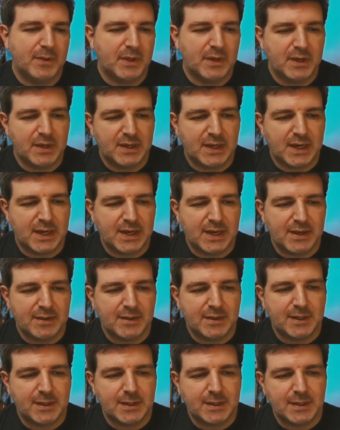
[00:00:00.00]
And I
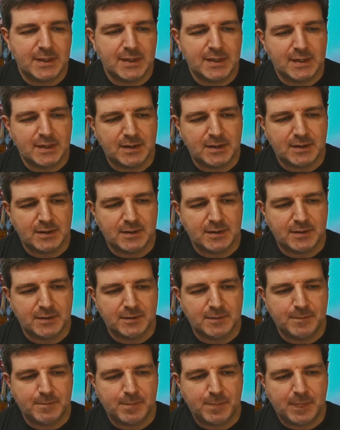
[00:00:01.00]
think
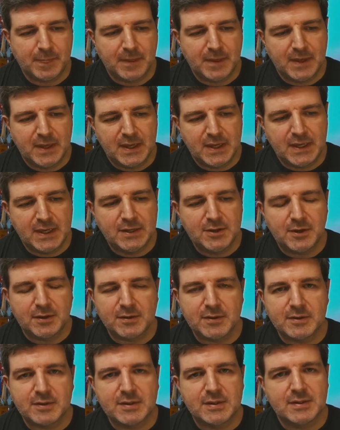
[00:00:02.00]
it
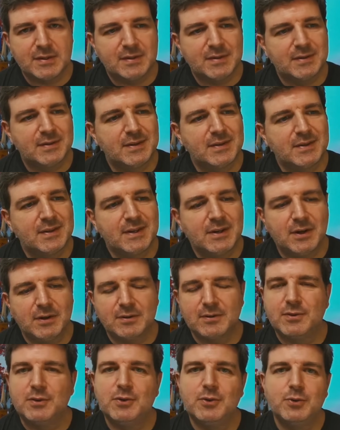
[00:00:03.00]
doesn't
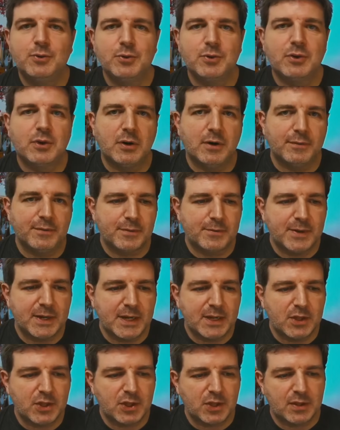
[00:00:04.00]
got good
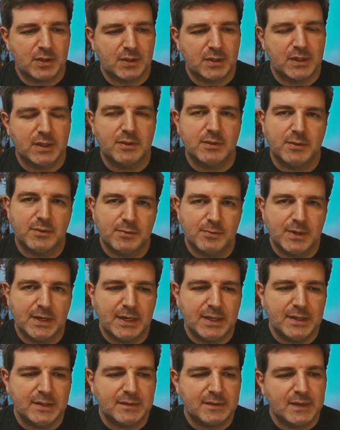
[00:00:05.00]
coverage in the
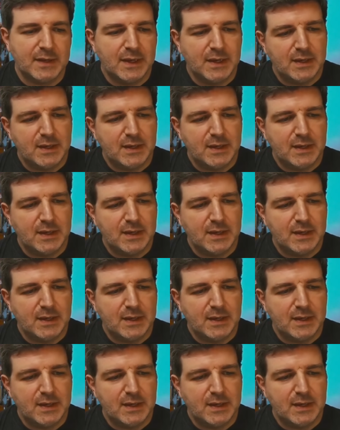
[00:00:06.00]
release.